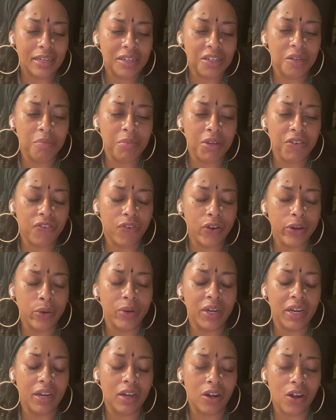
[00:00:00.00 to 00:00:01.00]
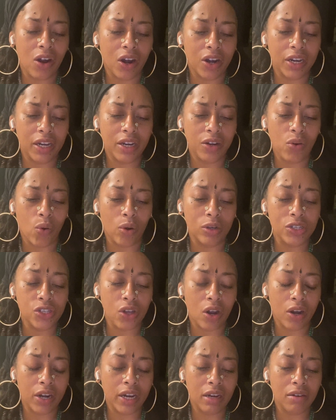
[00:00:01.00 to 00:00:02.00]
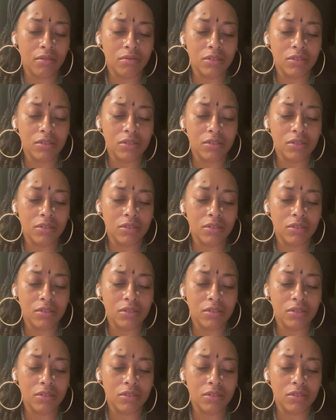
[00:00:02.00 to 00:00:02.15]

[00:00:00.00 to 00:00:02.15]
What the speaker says: can be frequenting a garden or starting